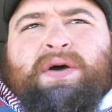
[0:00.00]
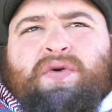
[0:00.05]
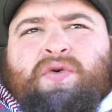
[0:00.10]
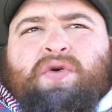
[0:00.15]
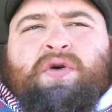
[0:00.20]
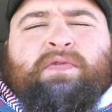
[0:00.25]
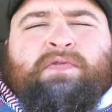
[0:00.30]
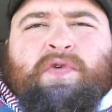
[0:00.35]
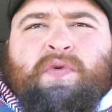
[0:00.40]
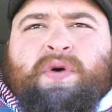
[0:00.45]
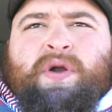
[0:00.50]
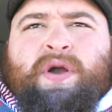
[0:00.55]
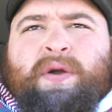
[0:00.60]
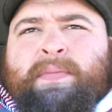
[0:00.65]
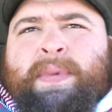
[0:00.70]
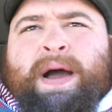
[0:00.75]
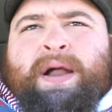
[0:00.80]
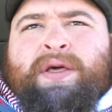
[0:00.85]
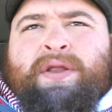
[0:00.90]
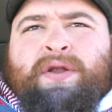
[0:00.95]
or if you wanted to
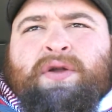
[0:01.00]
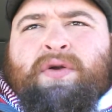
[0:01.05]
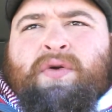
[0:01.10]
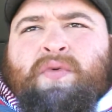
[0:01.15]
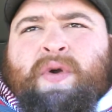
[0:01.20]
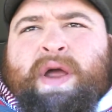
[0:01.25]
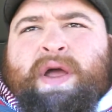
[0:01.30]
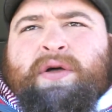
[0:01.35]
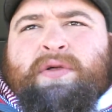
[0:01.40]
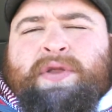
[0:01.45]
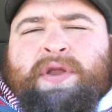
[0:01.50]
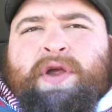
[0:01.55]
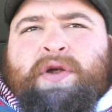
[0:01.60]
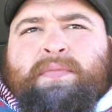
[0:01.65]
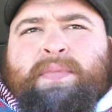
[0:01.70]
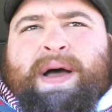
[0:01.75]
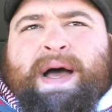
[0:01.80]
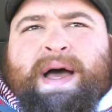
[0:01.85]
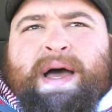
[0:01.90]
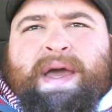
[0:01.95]
mount it on a rail
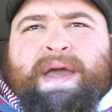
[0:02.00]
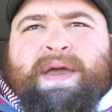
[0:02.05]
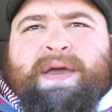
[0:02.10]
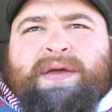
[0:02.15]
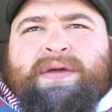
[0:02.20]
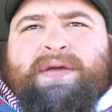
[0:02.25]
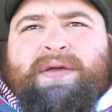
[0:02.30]
nearby.